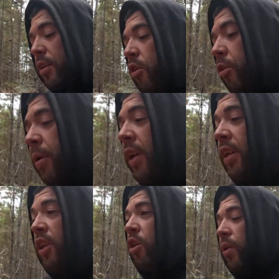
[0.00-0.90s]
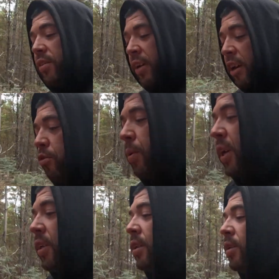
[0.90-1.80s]
know what I mean? And he always has
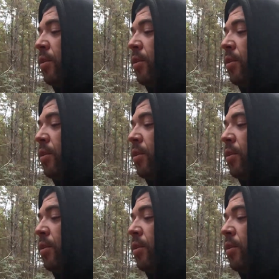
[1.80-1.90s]
been